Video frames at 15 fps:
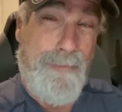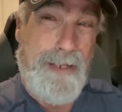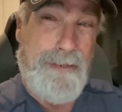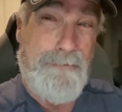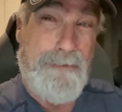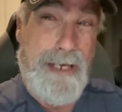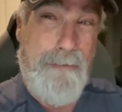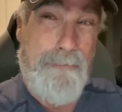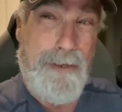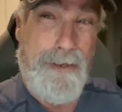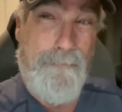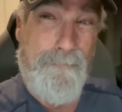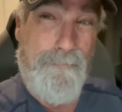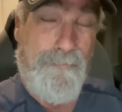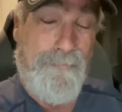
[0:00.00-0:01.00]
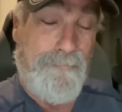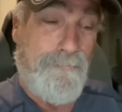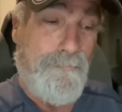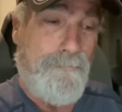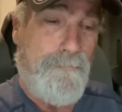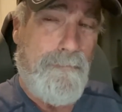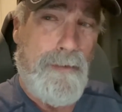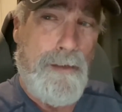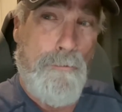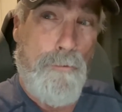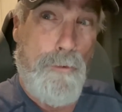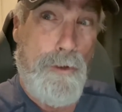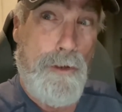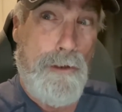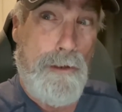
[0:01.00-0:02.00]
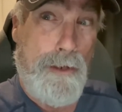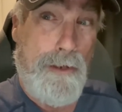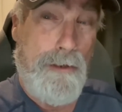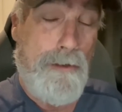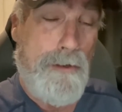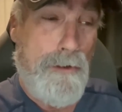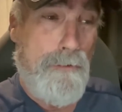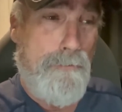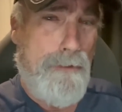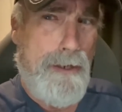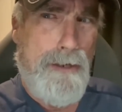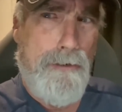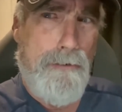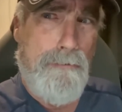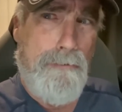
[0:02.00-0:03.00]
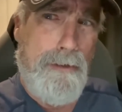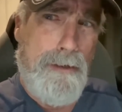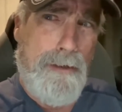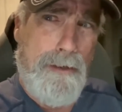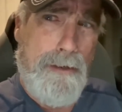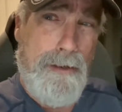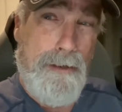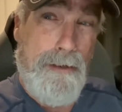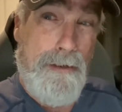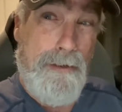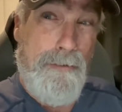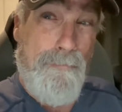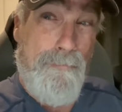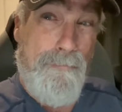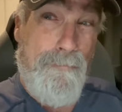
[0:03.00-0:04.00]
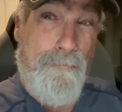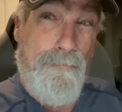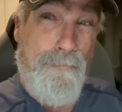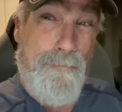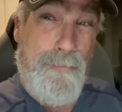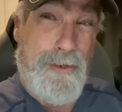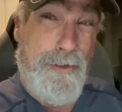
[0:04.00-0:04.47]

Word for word: That's what's happening. Really? Oh, wow.